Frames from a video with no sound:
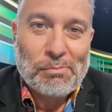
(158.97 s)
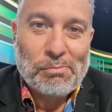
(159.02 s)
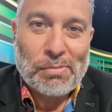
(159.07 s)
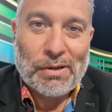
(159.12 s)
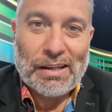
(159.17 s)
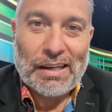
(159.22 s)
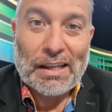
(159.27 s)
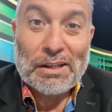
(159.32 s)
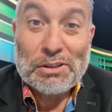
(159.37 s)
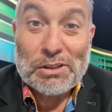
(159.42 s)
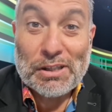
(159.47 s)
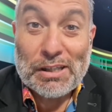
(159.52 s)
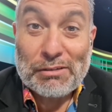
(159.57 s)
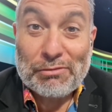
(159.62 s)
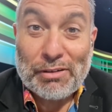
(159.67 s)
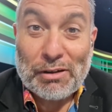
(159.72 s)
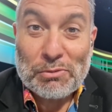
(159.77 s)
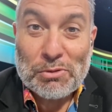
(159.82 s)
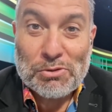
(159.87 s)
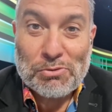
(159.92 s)
but let's see
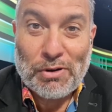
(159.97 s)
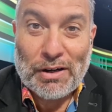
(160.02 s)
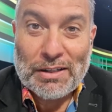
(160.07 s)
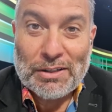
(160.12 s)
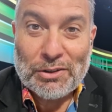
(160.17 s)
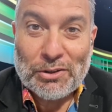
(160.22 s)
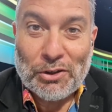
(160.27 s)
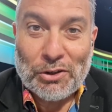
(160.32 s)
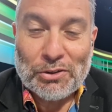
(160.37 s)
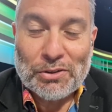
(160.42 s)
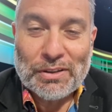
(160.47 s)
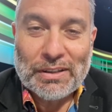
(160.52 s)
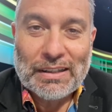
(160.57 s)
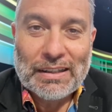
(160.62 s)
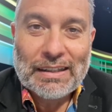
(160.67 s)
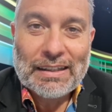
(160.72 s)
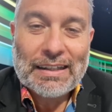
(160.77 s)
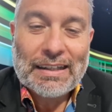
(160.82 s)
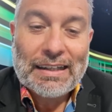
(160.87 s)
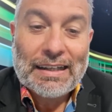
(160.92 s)
if I was right or not.
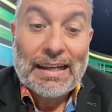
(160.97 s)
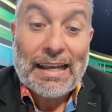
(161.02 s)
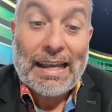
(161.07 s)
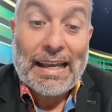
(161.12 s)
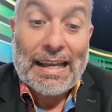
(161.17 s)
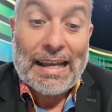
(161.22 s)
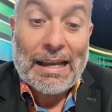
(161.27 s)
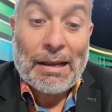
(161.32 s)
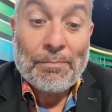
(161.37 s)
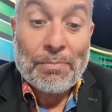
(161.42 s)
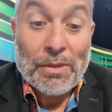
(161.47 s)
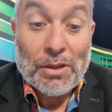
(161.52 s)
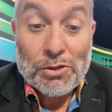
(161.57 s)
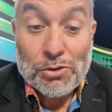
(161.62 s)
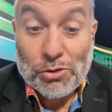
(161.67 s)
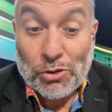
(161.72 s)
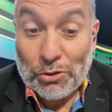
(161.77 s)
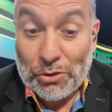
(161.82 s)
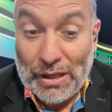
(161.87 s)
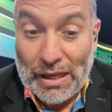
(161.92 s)
Um,
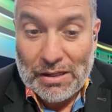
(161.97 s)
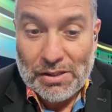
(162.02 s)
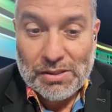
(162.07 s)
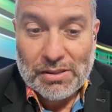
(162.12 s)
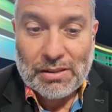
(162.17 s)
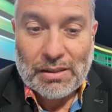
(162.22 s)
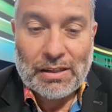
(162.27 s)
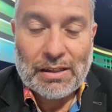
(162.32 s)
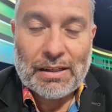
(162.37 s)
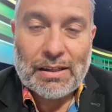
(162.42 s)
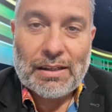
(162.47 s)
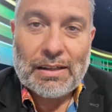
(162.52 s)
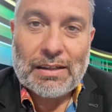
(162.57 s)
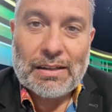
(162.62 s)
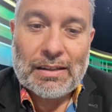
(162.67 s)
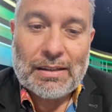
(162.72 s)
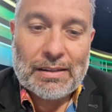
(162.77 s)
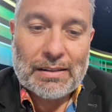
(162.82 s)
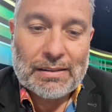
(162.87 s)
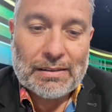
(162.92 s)
so yes.
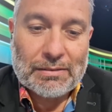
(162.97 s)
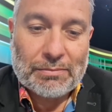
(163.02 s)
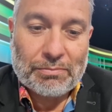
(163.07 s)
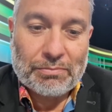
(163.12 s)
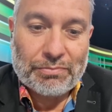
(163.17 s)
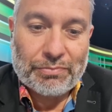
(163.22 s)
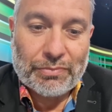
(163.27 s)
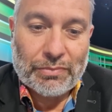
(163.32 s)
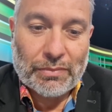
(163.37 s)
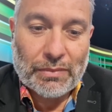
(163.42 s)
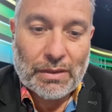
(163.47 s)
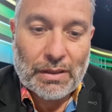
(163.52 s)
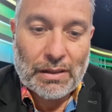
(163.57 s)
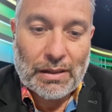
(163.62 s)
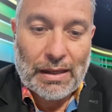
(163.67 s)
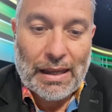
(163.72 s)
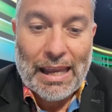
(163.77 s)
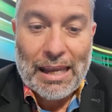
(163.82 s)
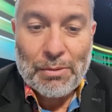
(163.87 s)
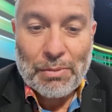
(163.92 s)
Uh,
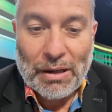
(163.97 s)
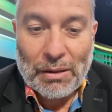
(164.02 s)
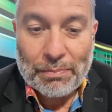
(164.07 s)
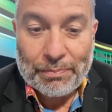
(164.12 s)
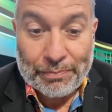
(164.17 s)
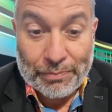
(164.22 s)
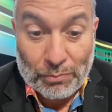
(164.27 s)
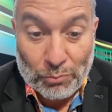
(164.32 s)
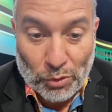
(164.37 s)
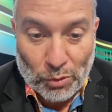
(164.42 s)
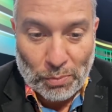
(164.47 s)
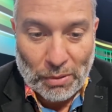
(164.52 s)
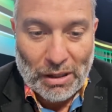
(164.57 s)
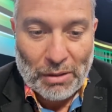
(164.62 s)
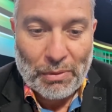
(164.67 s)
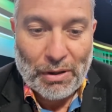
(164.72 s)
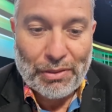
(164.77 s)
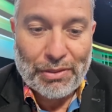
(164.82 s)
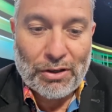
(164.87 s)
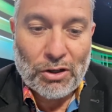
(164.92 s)
Eibar will
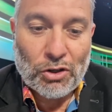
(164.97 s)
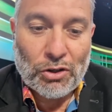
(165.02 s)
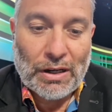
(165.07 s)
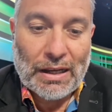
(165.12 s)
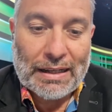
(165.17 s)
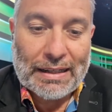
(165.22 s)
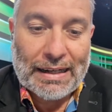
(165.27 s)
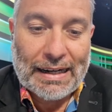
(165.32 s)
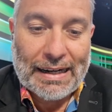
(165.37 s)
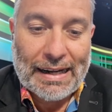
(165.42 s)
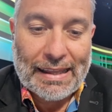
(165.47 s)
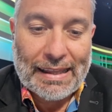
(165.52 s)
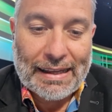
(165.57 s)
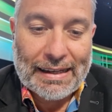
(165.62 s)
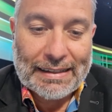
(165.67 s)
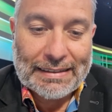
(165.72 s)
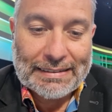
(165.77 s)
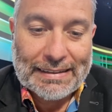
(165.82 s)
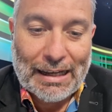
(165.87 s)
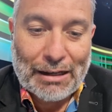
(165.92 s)
play Barcelona, Granada,
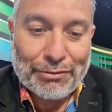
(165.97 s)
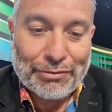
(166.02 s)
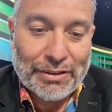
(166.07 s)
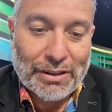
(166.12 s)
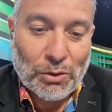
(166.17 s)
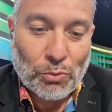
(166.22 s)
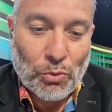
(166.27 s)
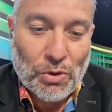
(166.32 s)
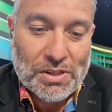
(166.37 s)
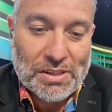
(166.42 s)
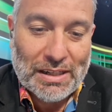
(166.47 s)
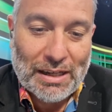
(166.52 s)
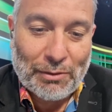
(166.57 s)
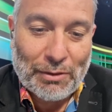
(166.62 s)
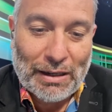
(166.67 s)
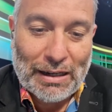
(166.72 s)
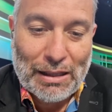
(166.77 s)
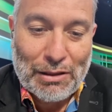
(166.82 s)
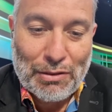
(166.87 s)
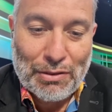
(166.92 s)
Getafe, Huesca,
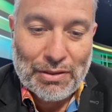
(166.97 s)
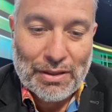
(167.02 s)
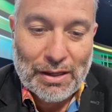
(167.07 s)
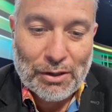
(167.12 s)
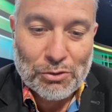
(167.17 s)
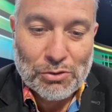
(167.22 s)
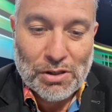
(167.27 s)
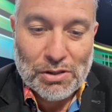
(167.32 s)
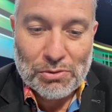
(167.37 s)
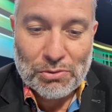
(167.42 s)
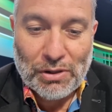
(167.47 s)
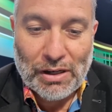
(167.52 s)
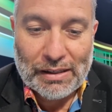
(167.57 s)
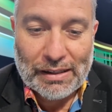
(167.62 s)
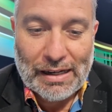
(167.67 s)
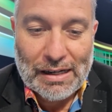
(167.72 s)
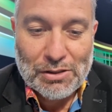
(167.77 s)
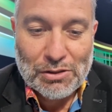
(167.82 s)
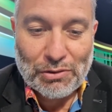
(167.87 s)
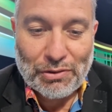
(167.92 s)
Valencia, Osasuna,
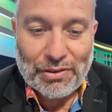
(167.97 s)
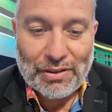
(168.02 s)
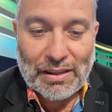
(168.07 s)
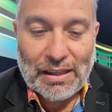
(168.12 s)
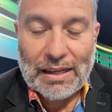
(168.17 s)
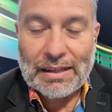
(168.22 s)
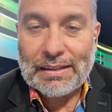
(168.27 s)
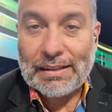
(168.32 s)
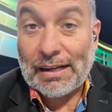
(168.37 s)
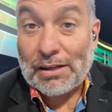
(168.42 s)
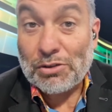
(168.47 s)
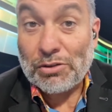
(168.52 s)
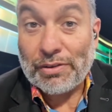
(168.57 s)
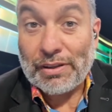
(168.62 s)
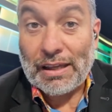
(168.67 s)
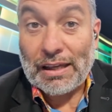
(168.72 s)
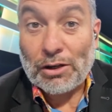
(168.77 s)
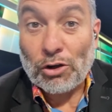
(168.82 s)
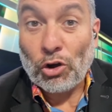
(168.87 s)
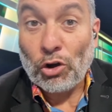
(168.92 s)
Real Sociedad. Real
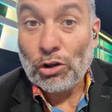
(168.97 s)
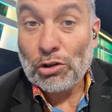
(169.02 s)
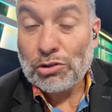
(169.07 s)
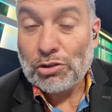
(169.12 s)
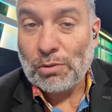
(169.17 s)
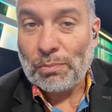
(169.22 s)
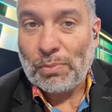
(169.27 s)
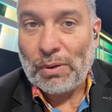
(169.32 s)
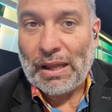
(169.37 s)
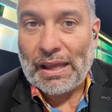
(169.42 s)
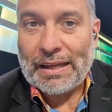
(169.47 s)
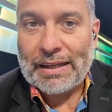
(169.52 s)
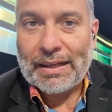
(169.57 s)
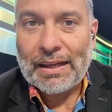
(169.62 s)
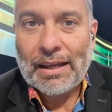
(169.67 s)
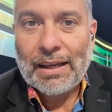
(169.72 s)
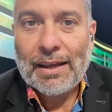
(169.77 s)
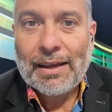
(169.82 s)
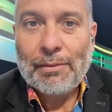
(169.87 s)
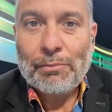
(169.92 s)
Sociedad also playing
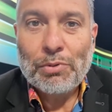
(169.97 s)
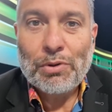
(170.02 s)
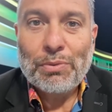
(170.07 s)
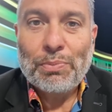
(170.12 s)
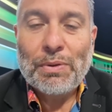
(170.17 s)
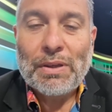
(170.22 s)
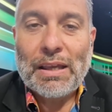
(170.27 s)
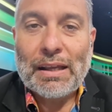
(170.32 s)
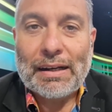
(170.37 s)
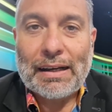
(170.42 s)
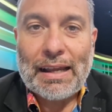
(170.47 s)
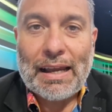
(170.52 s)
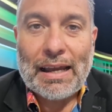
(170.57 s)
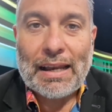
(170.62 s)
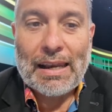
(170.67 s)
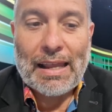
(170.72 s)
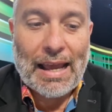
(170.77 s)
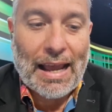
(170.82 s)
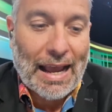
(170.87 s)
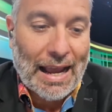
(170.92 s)
with
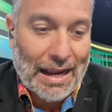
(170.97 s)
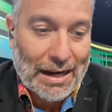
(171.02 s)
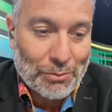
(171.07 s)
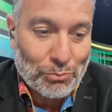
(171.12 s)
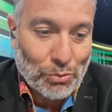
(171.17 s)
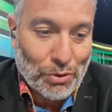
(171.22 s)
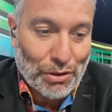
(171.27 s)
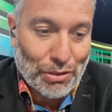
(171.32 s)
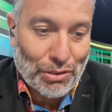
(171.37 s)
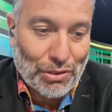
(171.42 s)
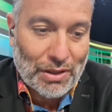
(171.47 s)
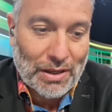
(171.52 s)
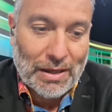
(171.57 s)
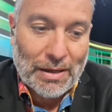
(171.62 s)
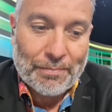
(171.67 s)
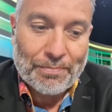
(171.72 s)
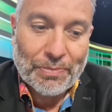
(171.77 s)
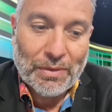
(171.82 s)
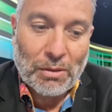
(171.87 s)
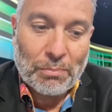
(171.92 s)
Villarreal and with
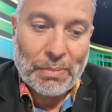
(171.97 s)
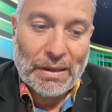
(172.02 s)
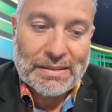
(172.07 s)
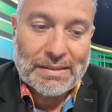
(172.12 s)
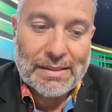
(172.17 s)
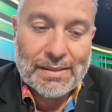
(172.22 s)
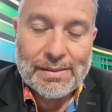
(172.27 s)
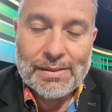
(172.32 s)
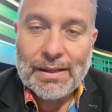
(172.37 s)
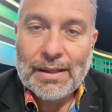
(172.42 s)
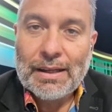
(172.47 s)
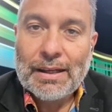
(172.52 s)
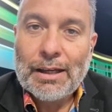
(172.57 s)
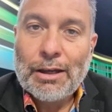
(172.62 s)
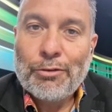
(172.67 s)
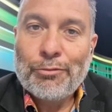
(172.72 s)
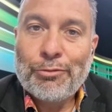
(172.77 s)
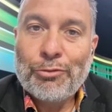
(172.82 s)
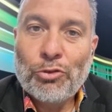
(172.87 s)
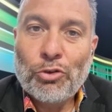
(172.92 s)
uh, Betis
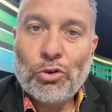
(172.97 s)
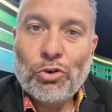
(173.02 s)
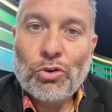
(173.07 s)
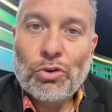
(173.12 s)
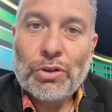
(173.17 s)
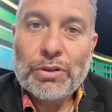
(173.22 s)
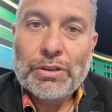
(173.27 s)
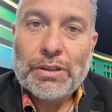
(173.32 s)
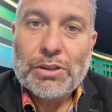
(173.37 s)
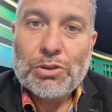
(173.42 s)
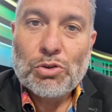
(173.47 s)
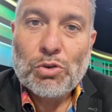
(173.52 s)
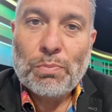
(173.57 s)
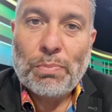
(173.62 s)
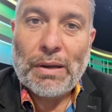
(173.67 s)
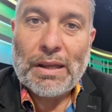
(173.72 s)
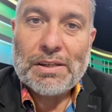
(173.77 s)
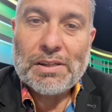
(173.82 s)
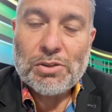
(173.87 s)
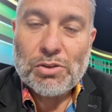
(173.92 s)
for the two
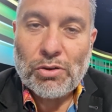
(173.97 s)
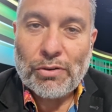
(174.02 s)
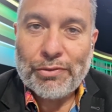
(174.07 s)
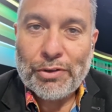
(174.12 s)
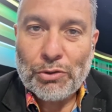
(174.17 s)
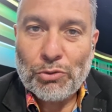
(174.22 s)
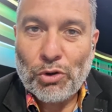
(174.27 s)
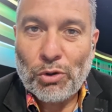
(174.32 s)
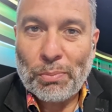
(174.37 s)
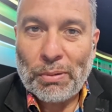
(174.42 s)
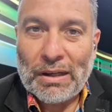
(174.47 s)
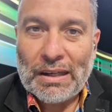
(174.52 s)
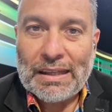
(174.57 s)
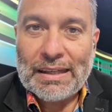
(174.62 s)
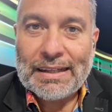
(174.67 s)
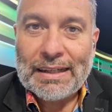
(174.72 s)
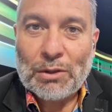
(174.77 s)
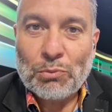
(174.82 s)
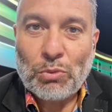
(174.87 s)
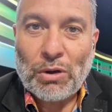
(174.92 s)
places of the Europa
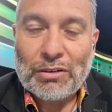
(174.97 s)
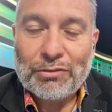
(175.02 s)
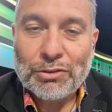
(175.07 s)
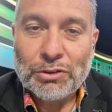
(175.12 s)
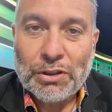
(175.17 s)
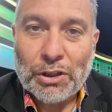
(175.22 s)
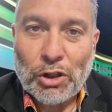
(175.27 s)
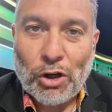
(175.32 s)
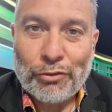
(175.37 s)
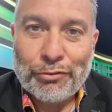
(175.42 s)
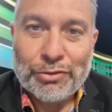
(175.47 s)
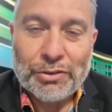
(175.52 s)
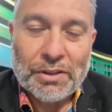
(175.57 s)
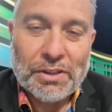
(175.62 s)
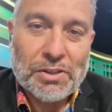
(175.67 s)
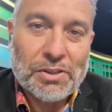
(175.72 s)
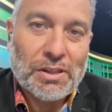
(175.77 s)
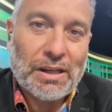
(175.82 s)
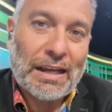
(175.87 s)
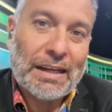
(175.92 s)
League and one for the
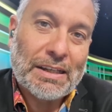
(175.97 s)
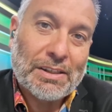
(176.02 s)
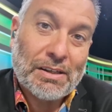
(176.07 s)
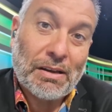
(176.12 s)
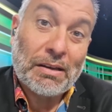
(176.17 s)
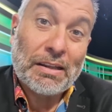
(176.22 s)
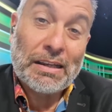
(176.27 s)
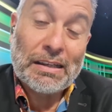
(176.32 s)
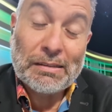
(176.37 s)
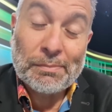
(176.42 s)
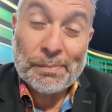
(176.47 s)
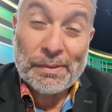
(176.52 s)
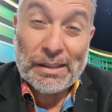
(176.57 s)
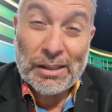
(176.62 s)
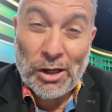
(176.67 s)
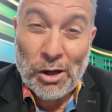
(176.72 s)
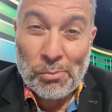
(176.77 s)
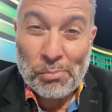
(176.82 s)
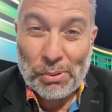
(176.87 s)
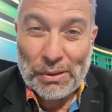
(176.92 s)
conference. And it's a little
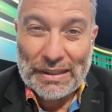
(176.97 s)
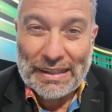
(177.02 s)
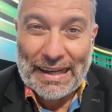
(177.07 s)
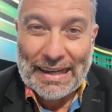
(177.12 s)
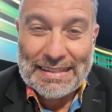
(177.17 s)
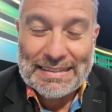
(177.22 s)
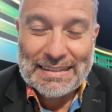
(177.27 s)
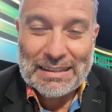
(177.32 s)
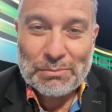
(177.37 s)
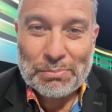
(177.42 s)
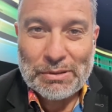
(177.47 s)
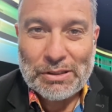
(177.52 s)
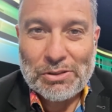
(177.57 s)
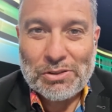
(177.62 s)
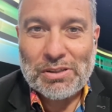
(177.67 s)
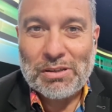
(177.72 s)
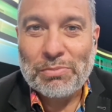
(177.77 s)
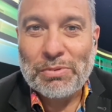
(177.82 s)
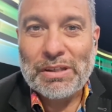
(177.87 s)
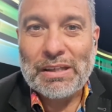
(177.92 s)
bit complicated
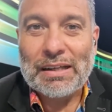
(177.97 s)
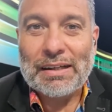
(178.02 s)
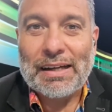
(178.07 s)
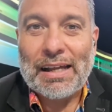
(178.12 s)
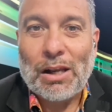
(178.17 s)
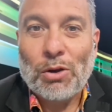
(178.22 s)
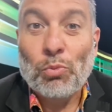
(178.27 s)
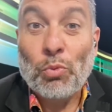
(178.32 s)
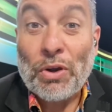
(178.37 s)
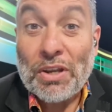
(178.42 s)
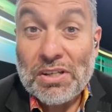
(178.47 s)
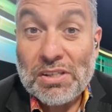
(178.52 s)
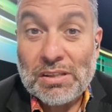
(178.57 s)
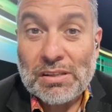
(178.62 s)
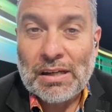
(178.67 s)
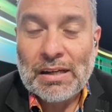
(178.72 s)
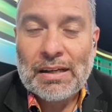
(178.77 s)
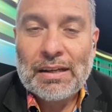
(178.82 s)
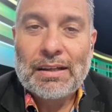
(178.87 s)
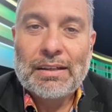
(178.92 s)
because if Villarreal
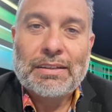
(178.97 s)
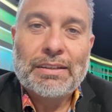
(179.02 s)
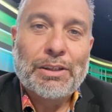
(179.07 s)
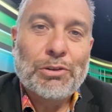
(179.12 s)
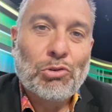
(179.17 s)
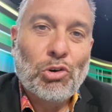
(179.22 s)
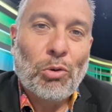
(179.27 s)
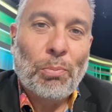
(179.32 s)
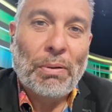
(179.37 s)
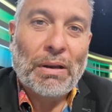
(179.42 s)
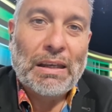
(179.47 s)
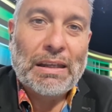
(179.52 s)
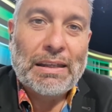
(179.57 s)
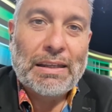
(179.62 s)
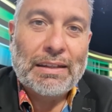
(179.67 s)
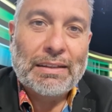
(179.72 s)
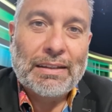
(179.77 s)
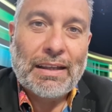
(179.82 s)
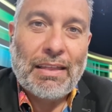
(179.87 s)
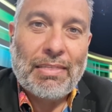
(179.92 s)
wins the Europa
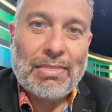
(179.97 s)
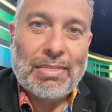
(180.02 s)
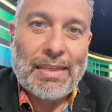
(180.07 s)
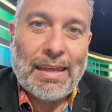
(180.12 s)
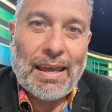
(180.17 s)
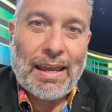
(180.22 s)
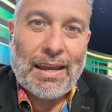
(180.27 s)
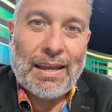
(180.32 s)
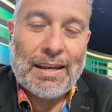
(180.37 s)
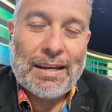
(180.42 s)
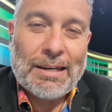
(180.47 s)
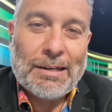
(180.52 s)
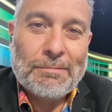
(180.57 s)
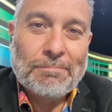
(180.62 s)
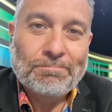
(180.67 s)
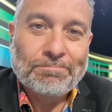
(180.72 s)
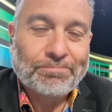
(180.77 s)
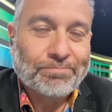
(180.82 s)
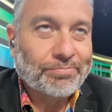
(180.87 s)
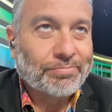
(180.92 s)
League, then